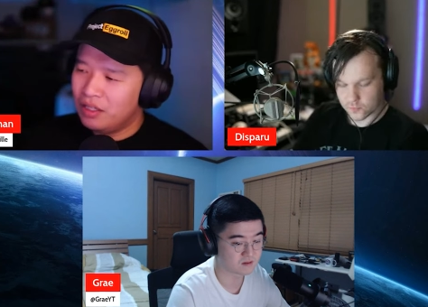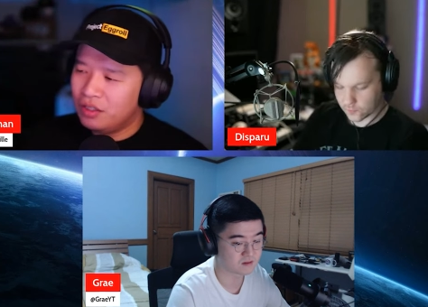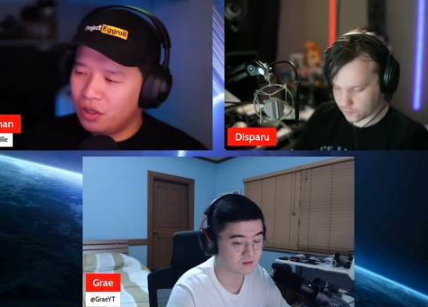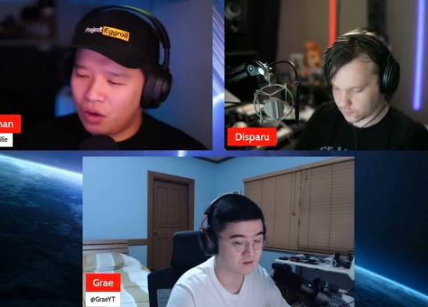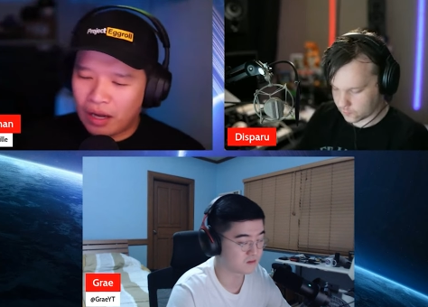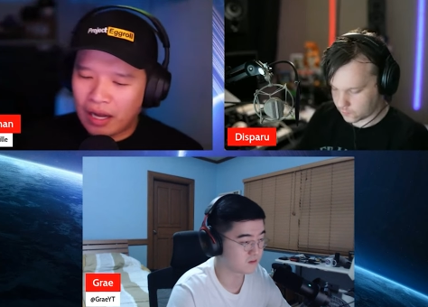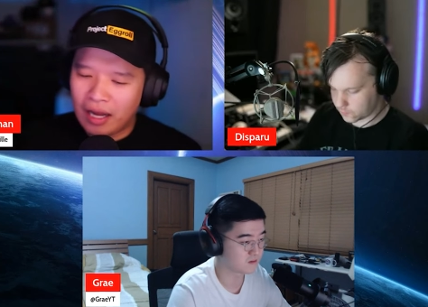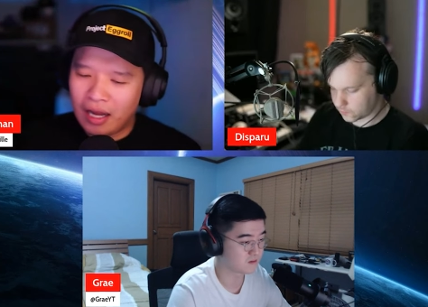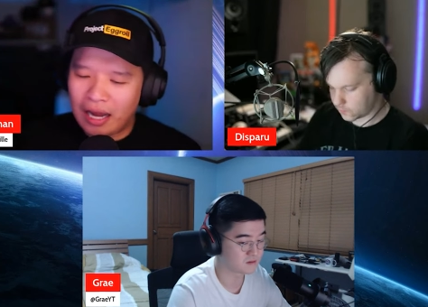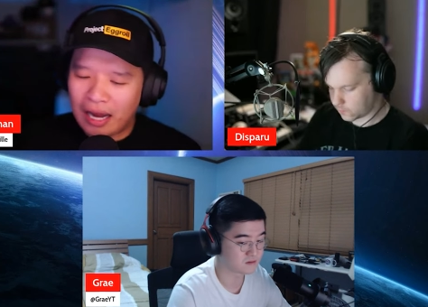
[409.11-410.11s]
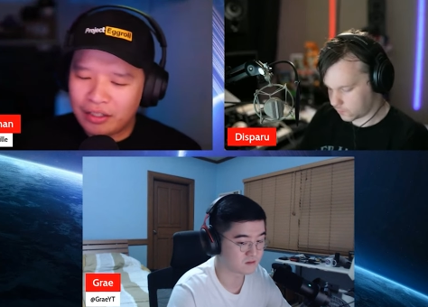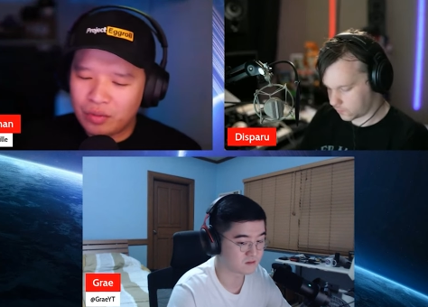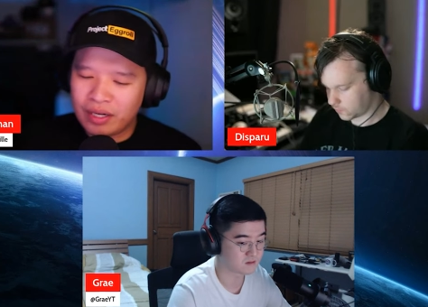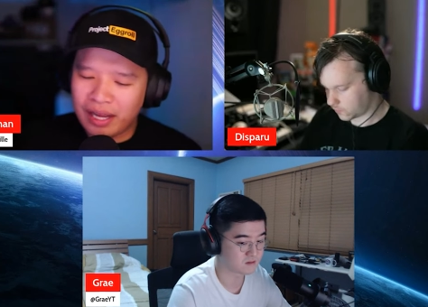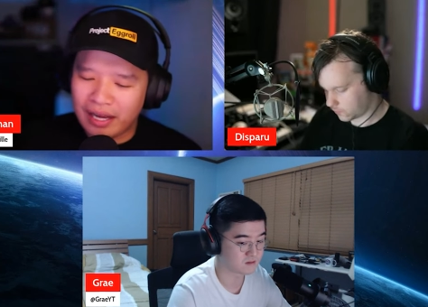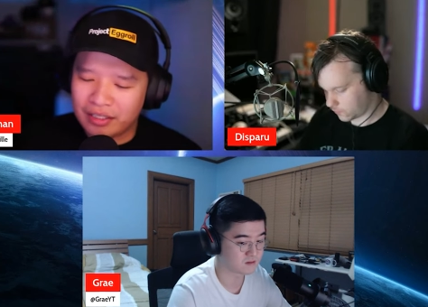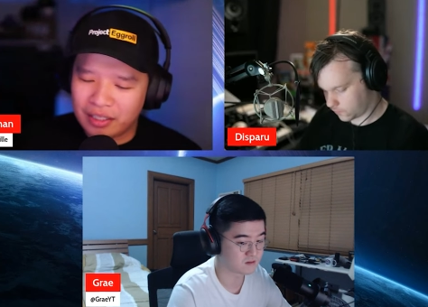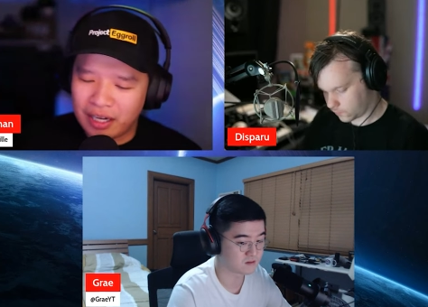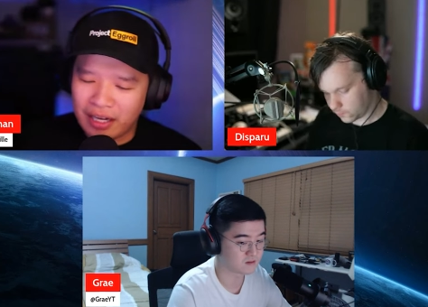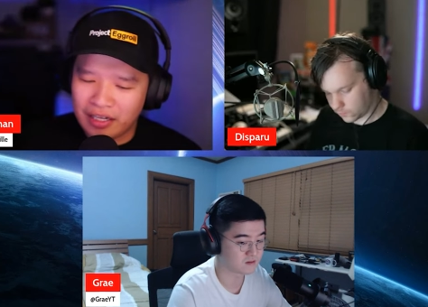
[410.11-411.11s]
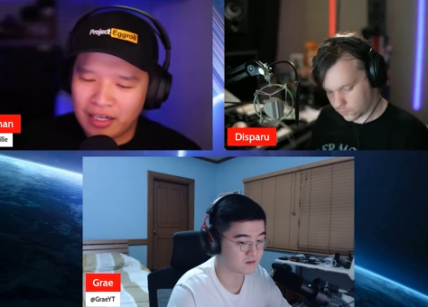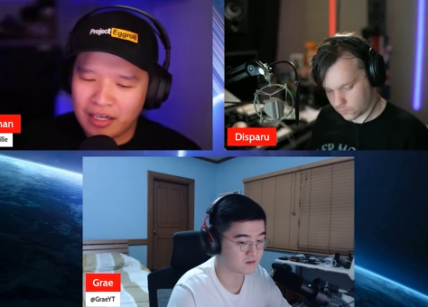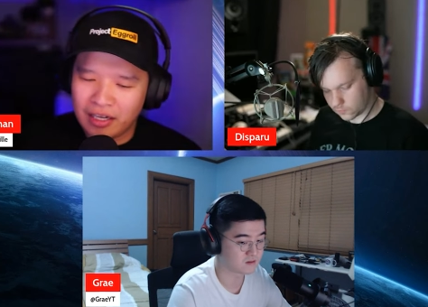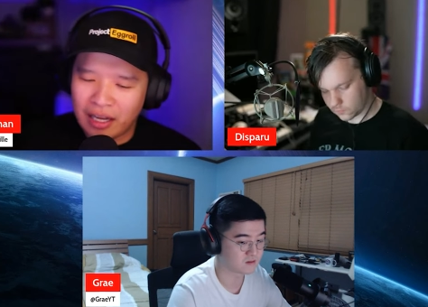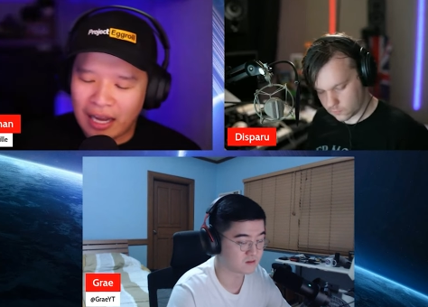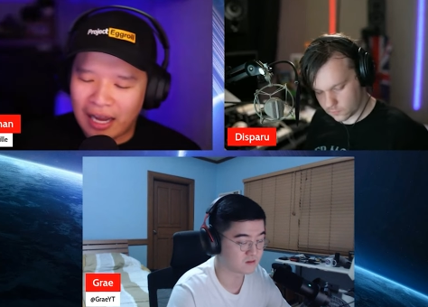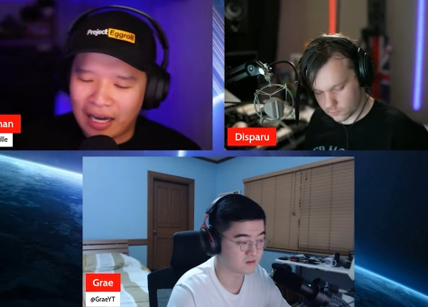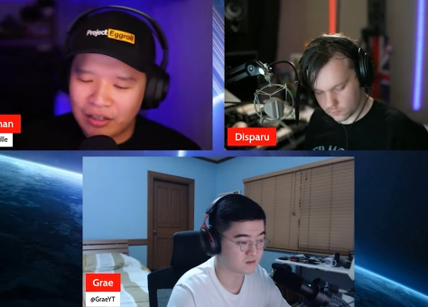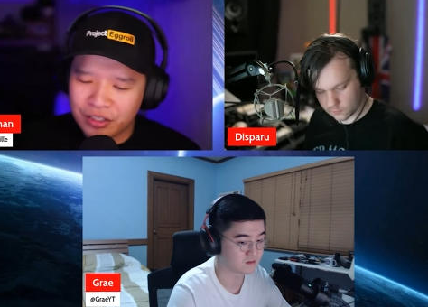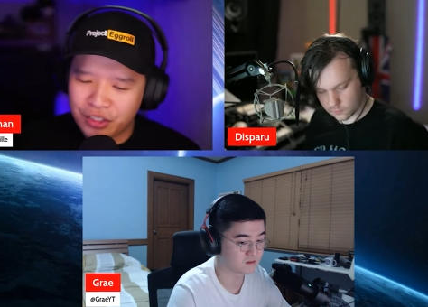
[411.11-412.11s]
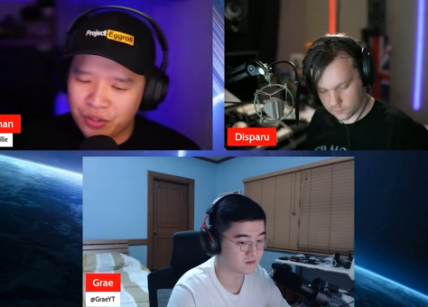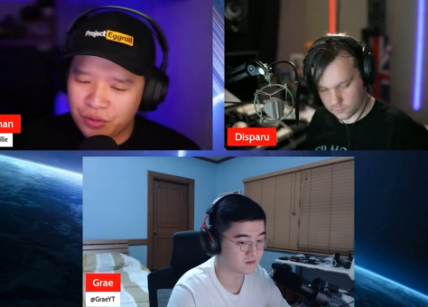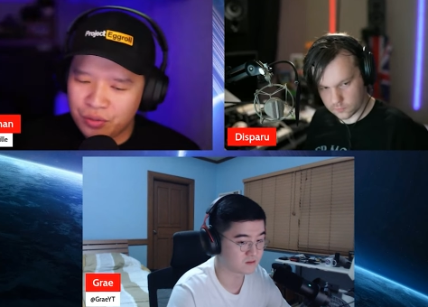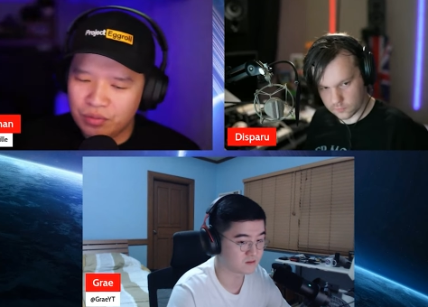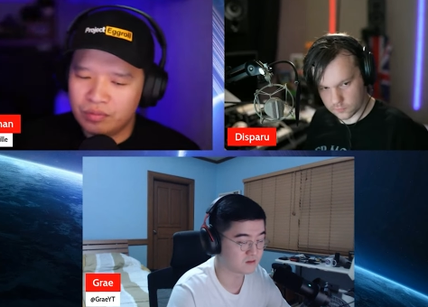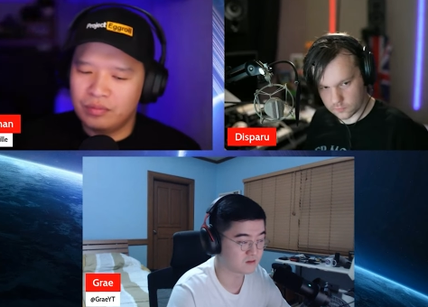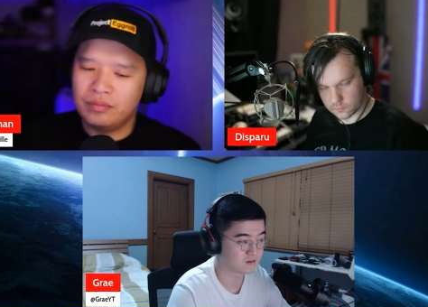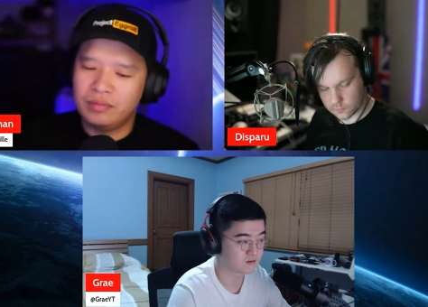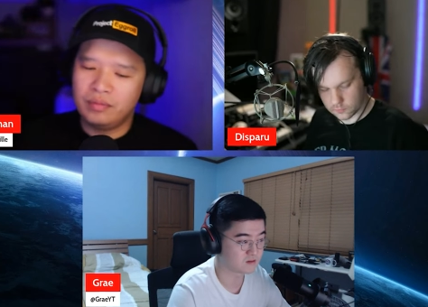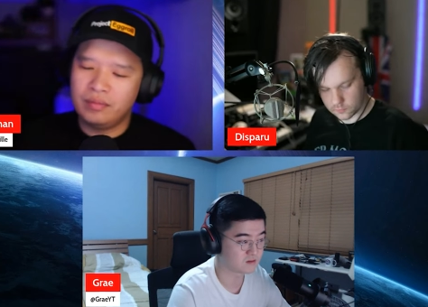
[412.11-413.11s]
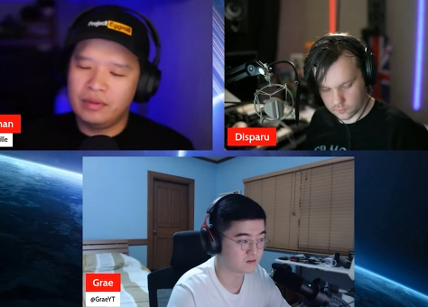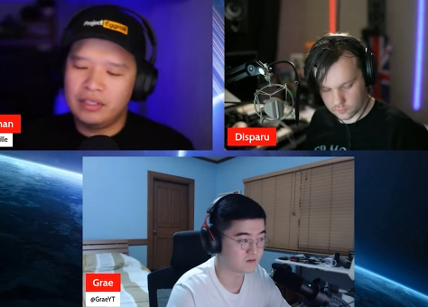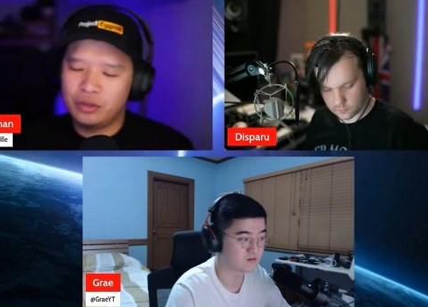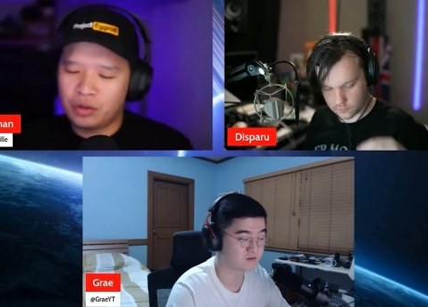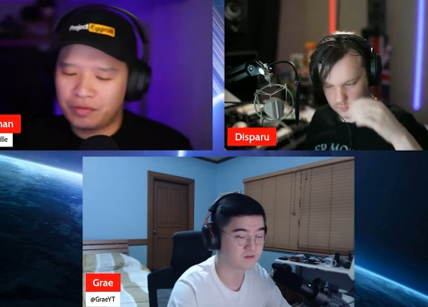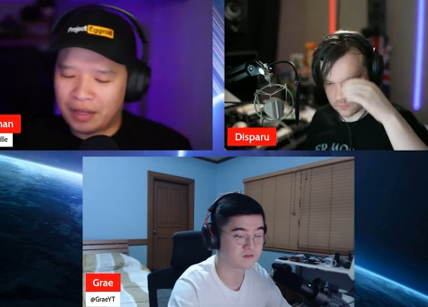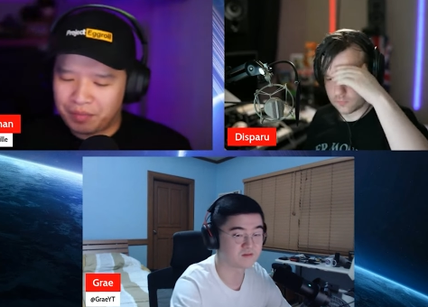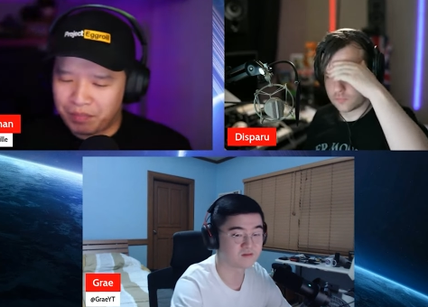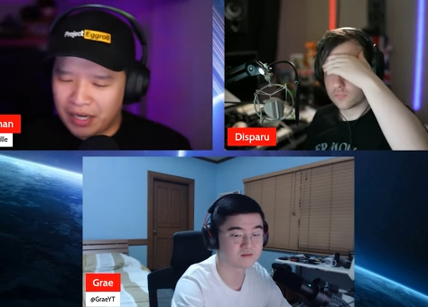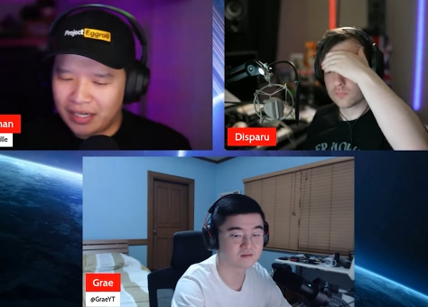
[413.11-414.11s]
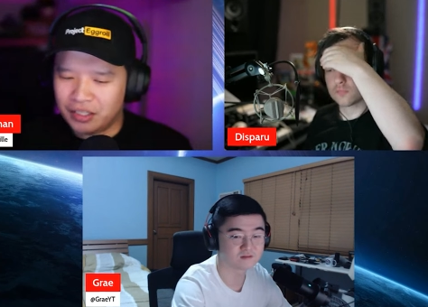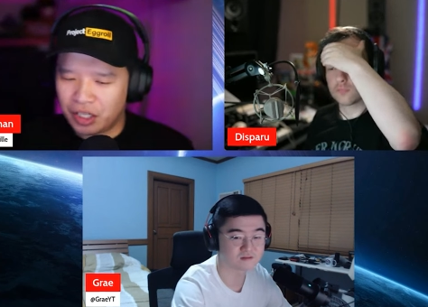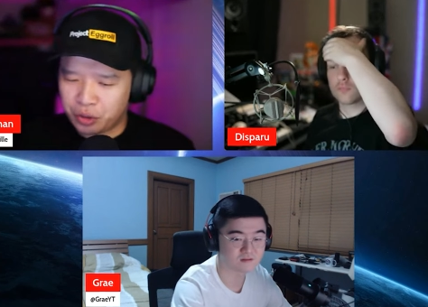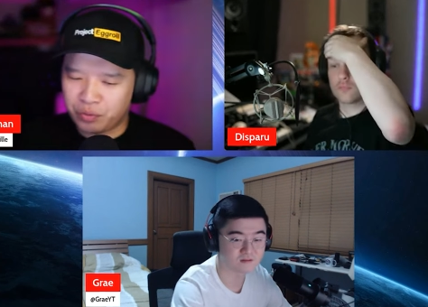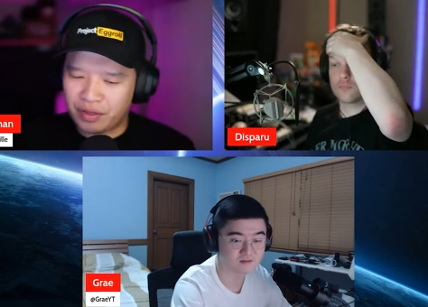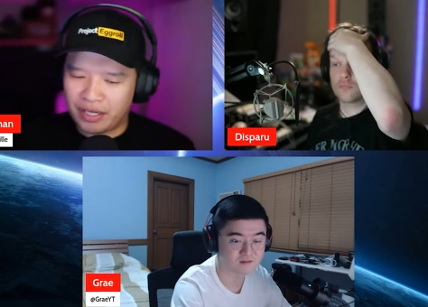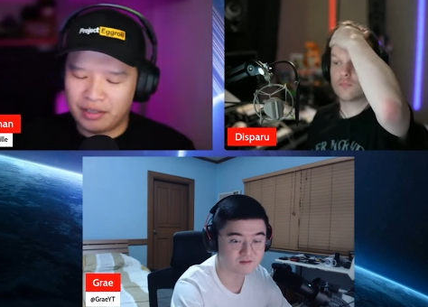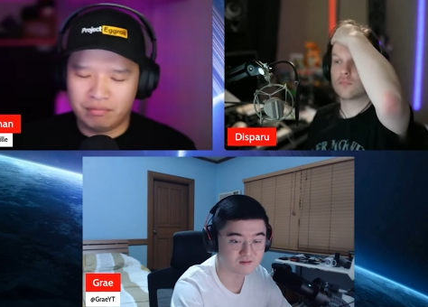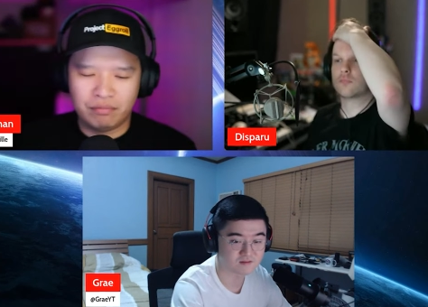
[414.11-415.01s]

Speaker 1: So I do want to ask, and how did you sort of like get in touch with like